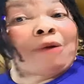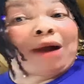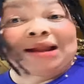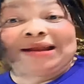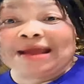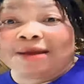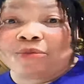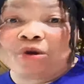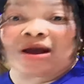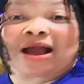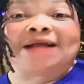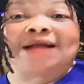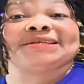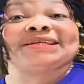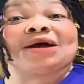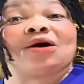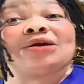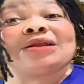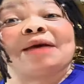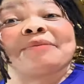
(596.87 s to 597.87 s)
Ma wali yamu
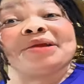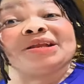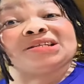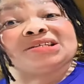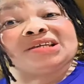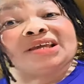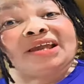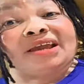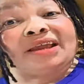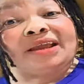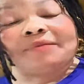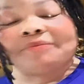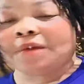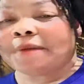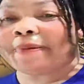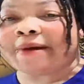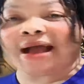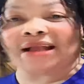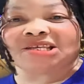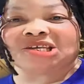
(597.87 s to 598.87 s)
kachi la o damin chain.
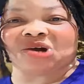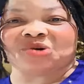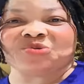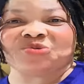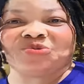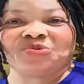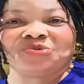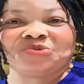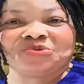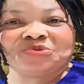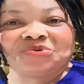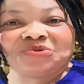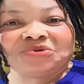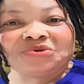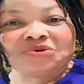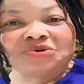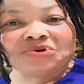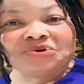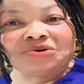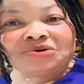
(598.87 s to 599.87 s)
Me pacho.
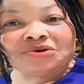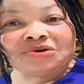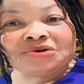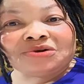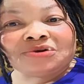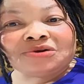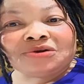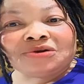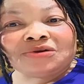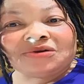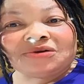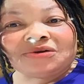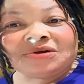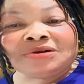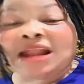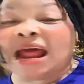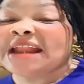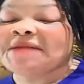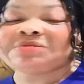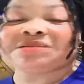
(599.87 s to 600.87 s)

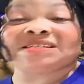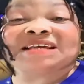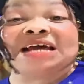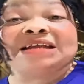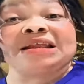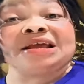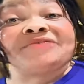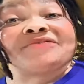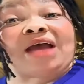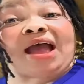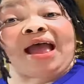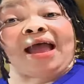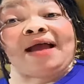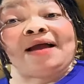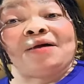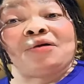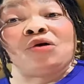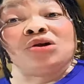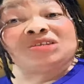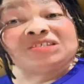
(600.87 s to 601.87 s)
Nani say the
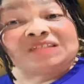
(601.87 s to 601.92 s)
jar.